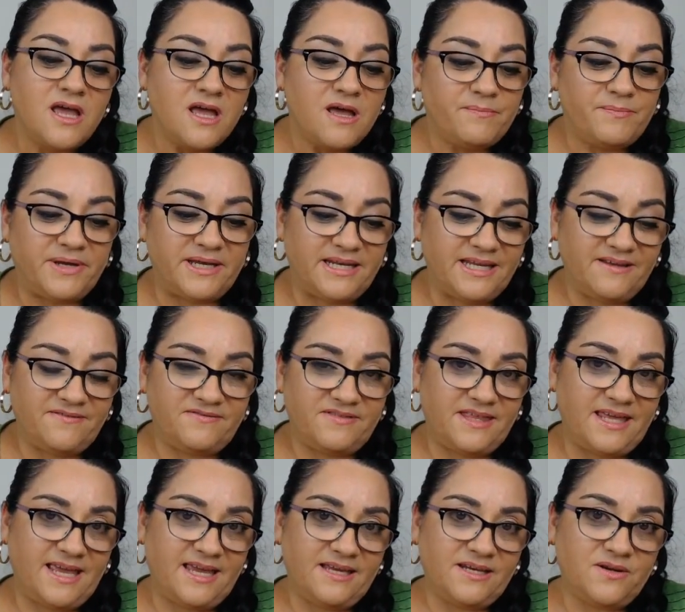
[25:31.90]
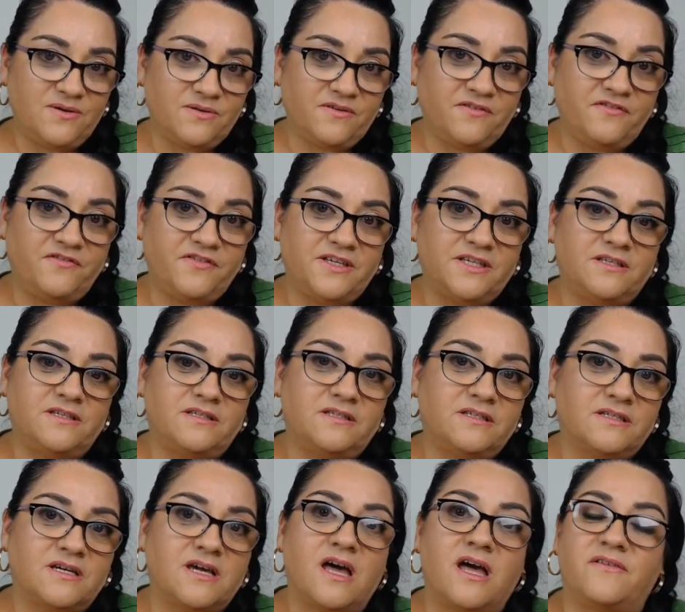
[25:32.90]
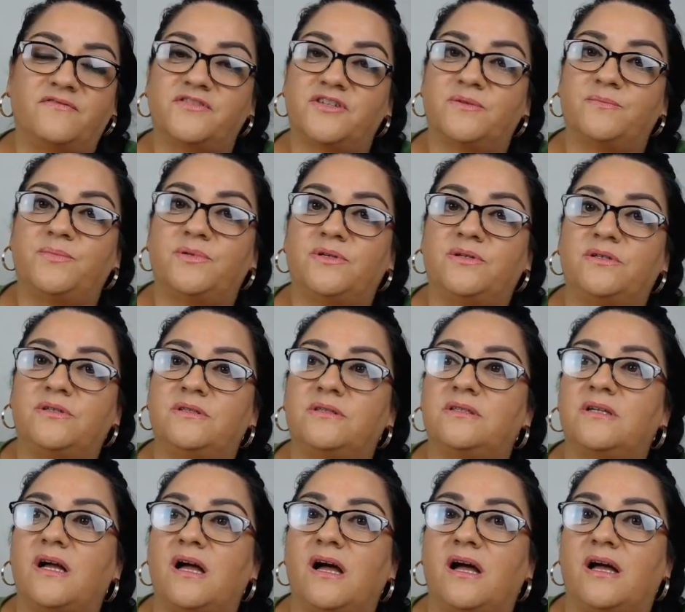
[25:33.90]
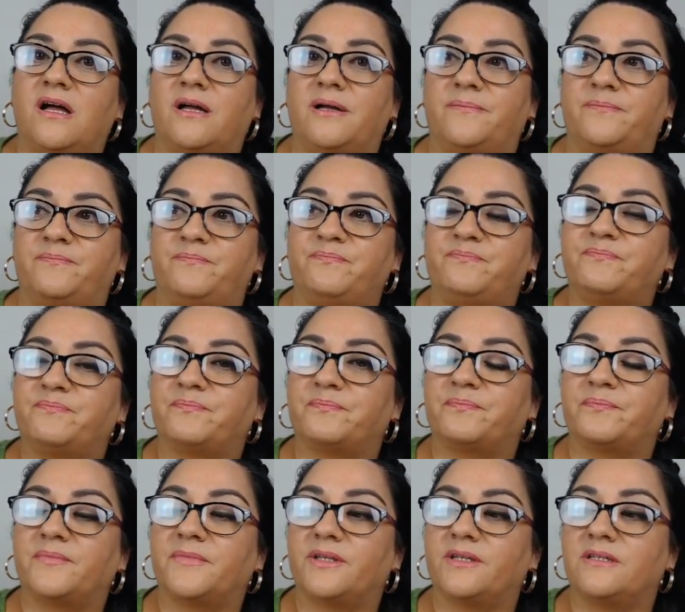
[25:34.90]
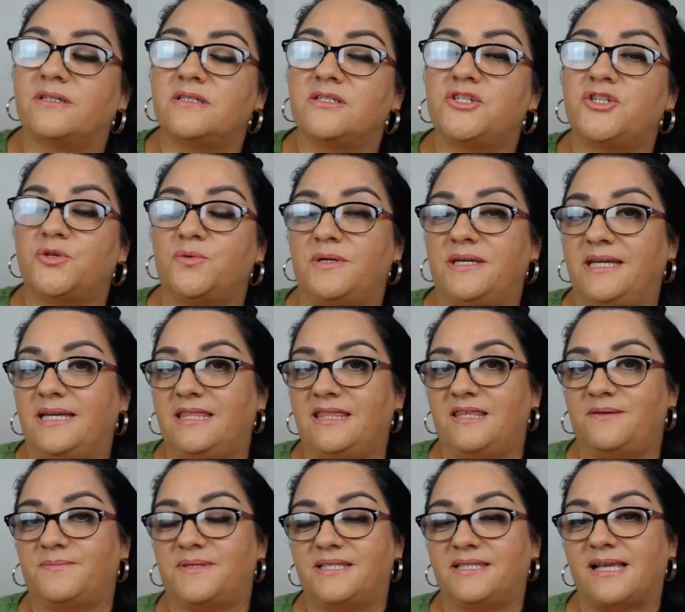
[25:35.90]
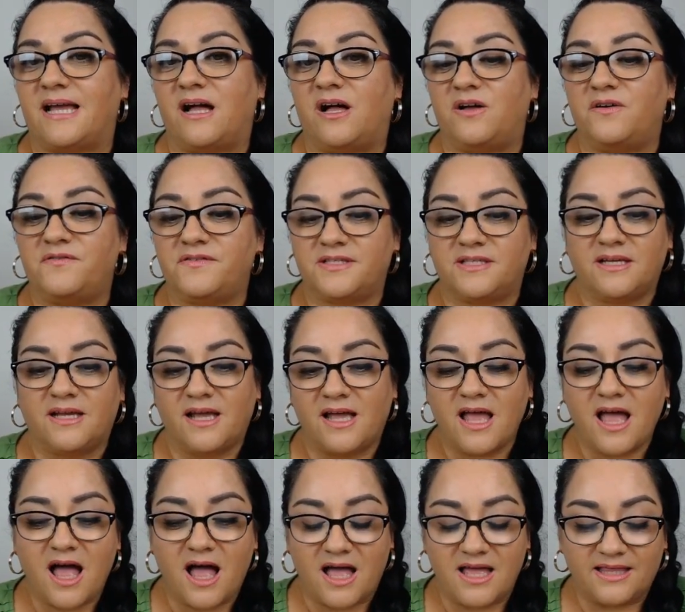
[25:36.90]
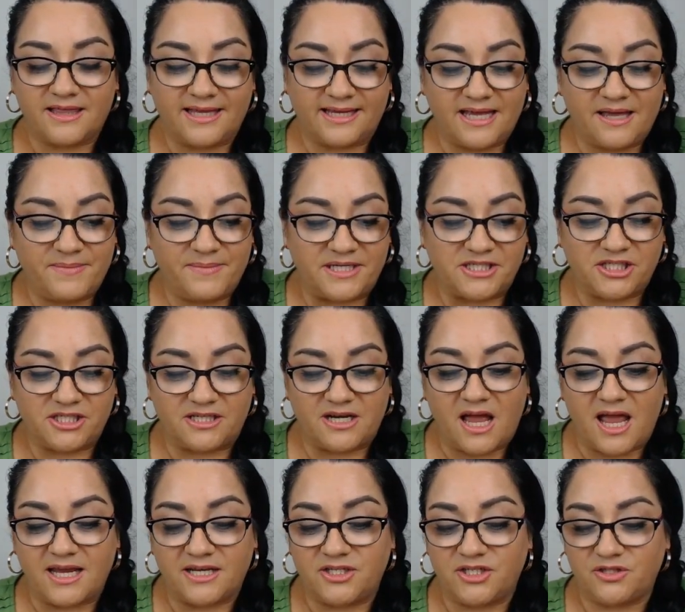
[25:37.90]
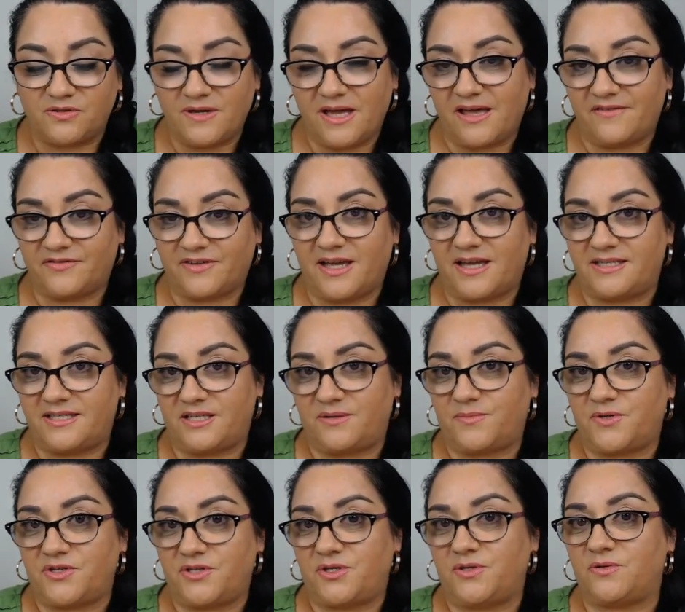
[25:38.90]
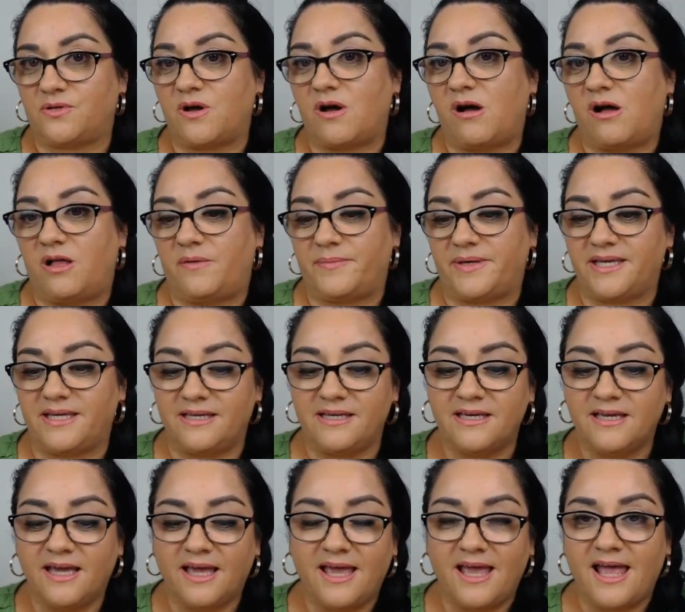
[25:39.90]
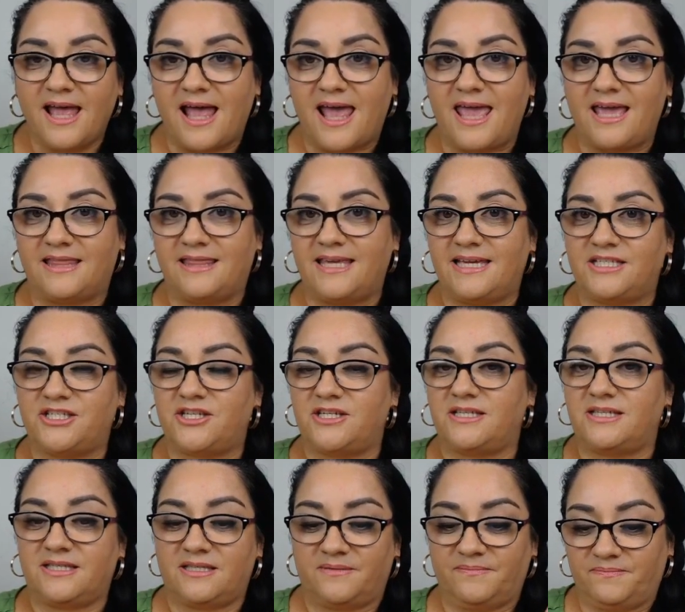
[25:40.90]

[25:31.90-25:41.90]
But if they don't feel comfortable doing it themselves, like I mentioned, I do have customers who call me and they just,